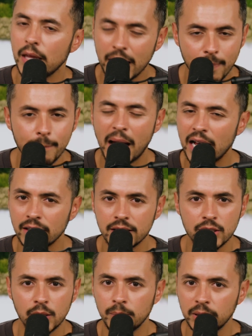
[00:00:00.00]

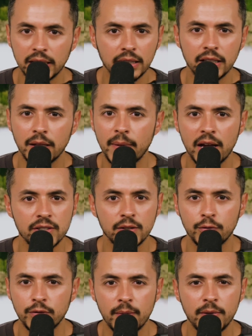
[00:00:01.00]
imbalanced completely in the
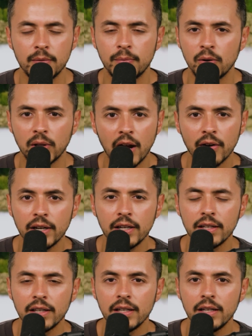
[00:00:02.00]
masculine feminine polarity,
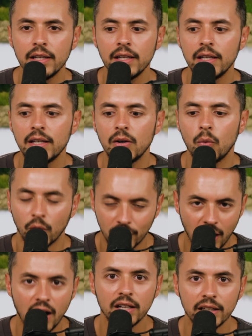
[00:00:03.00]

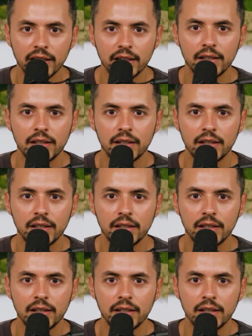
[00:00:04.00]
workaholic.